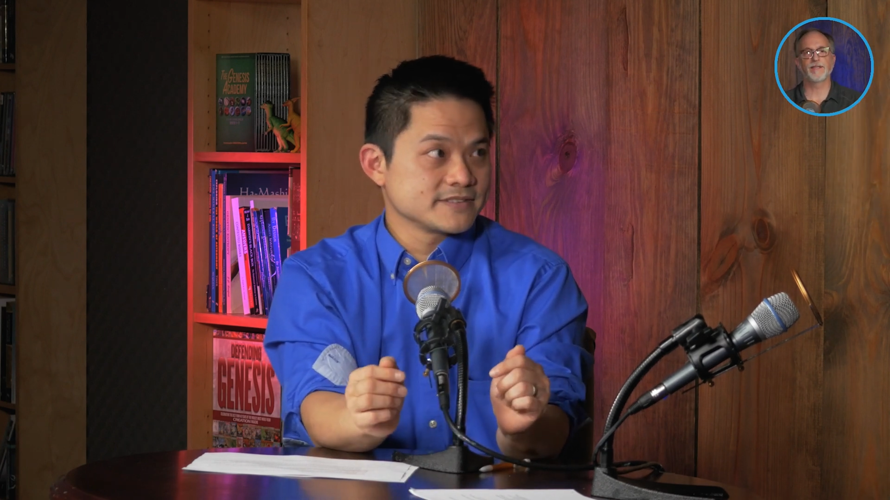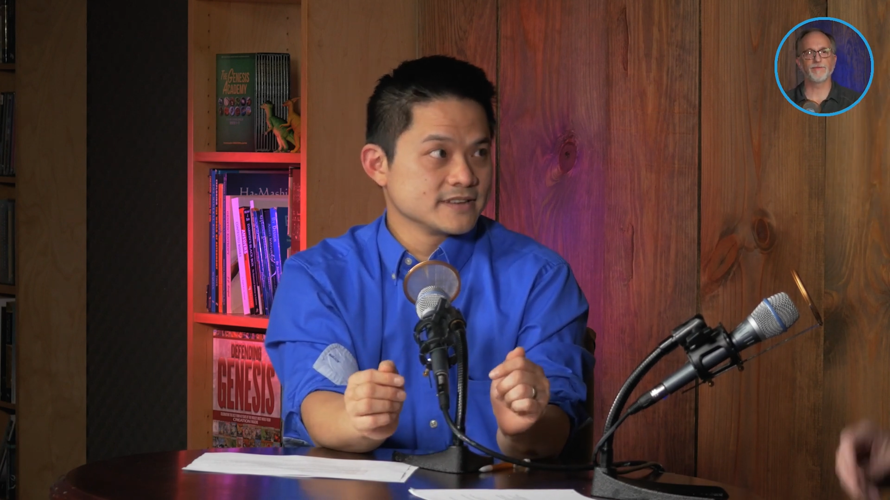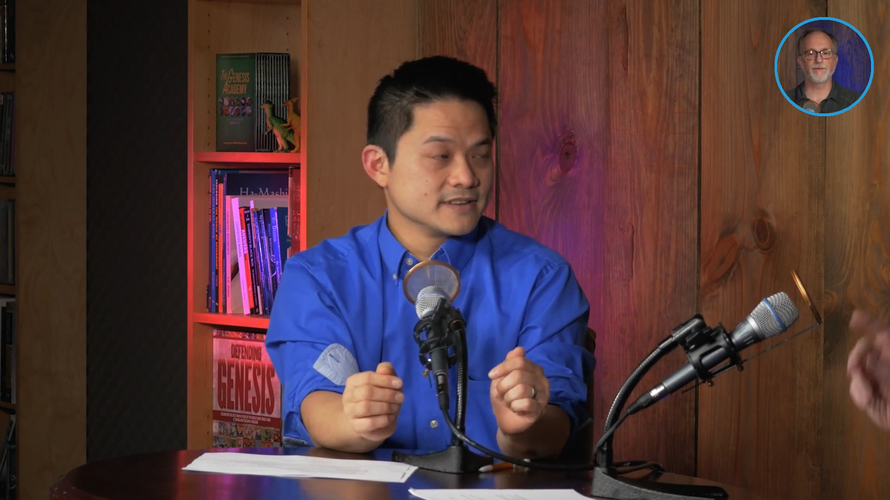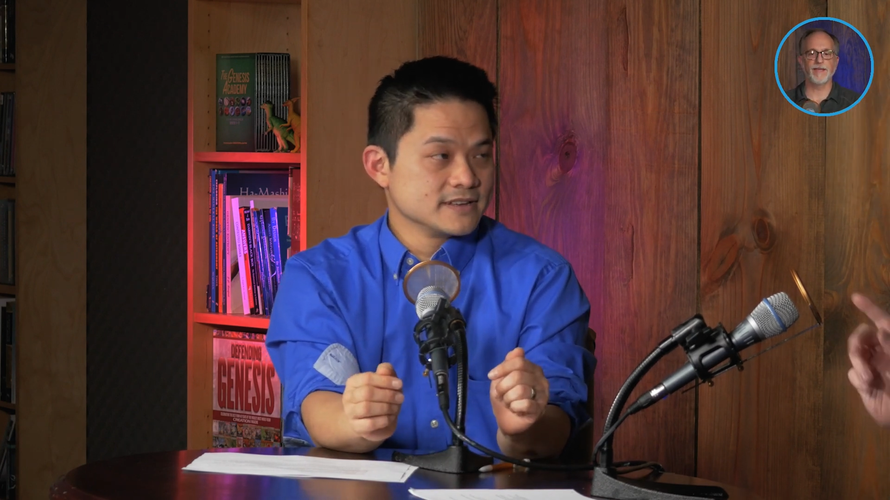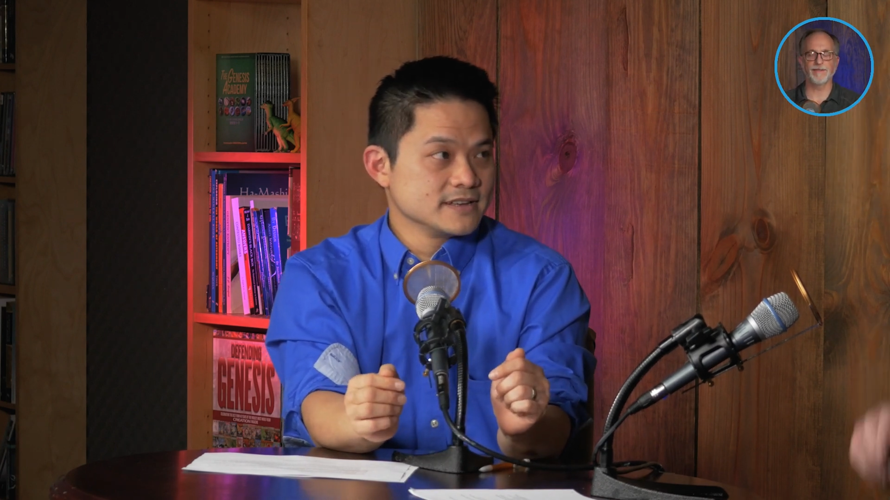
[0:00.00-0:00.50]

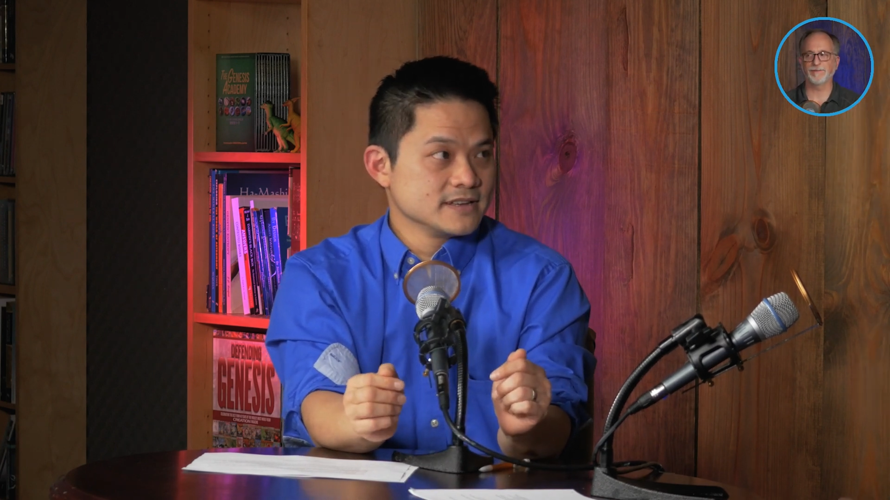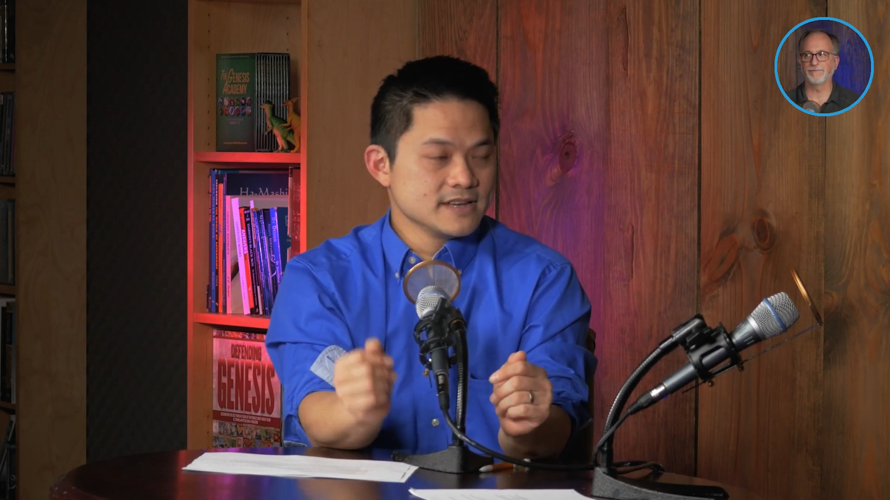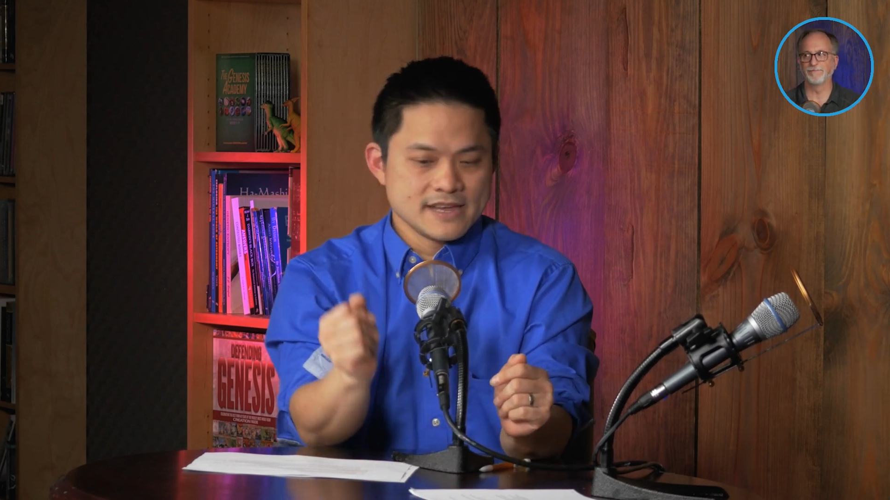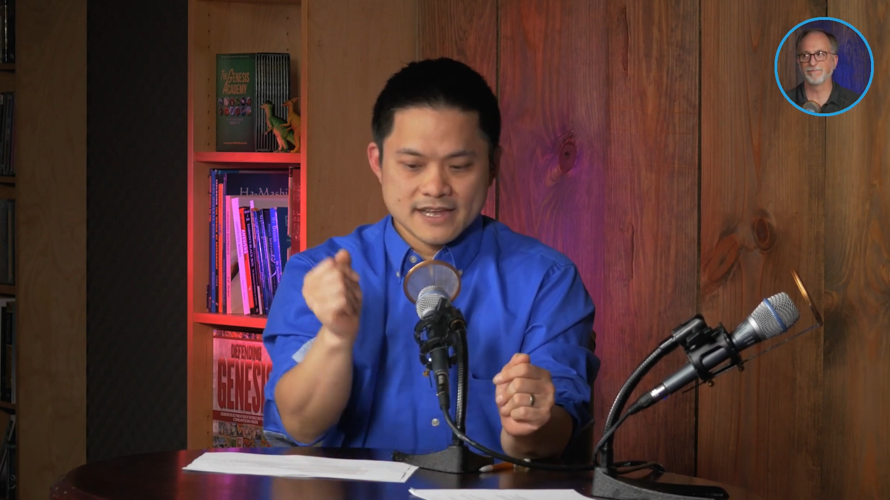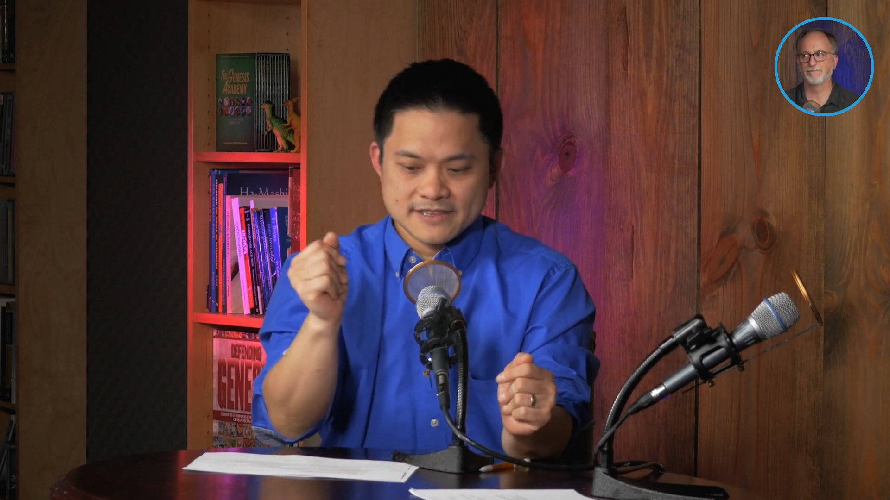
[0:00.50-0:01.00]
This one,
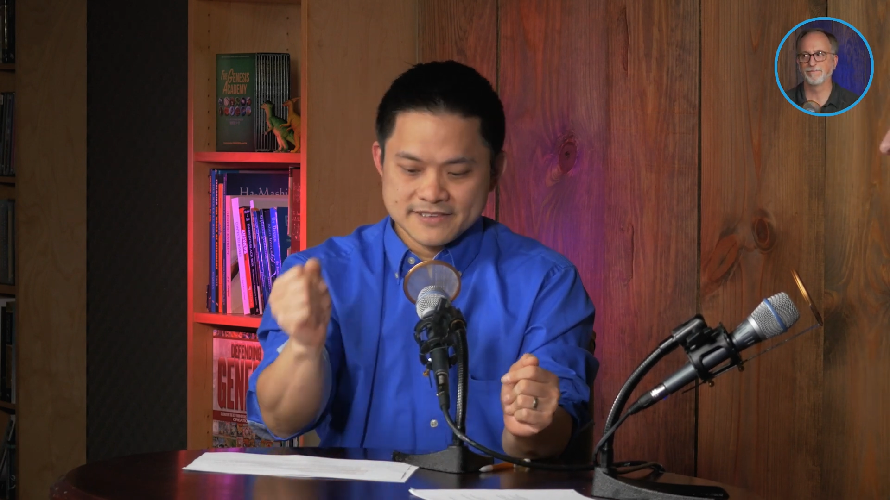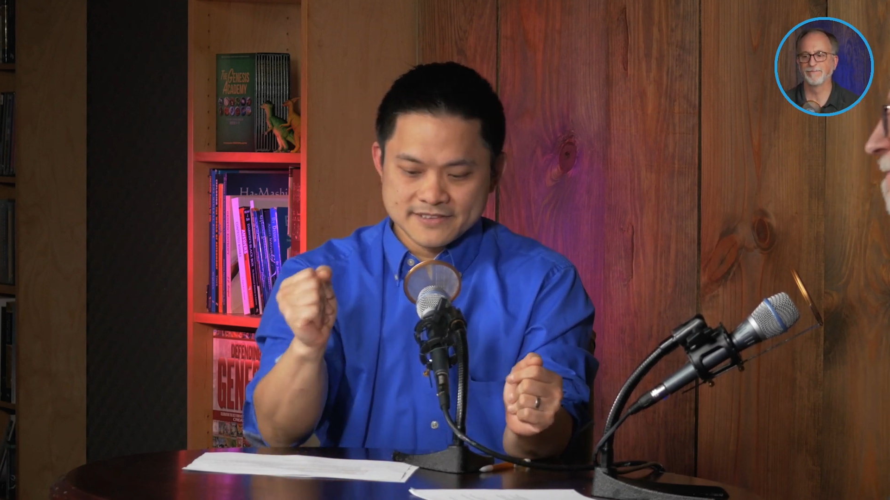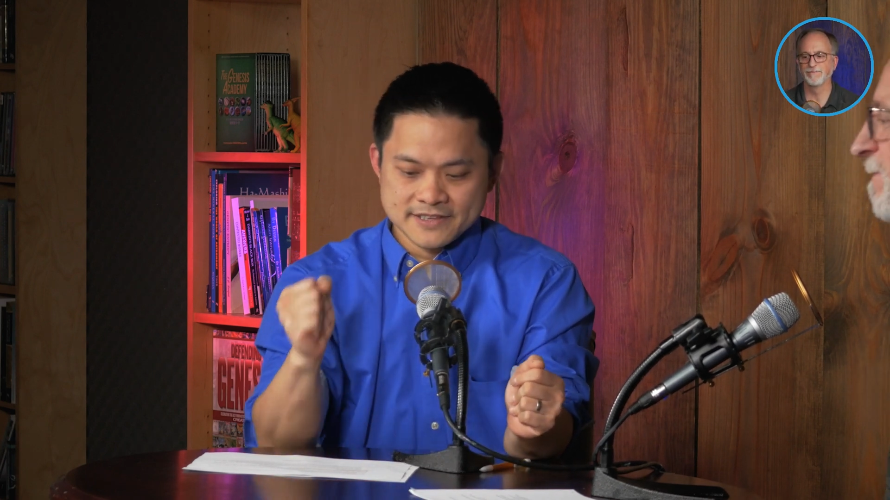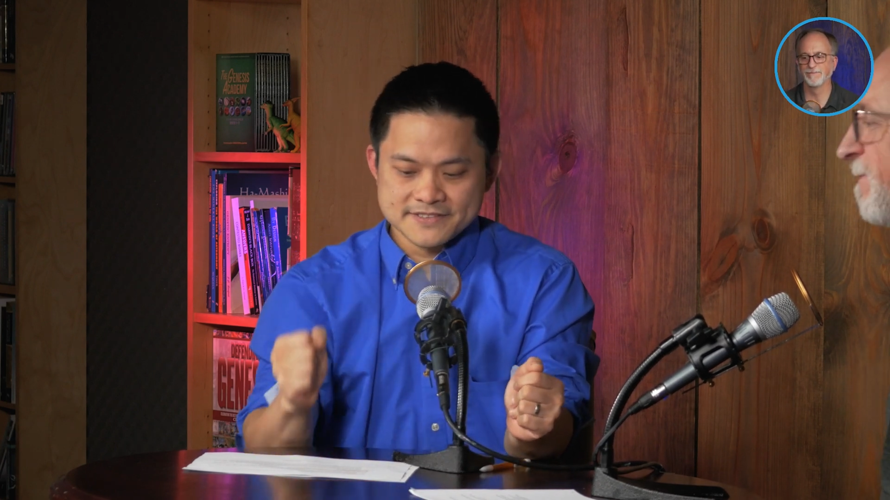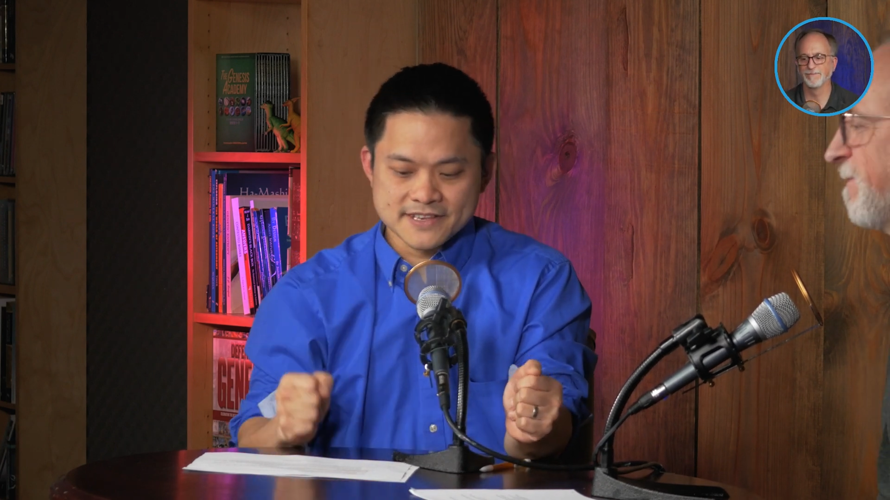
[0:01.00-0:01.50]
yes. And this leads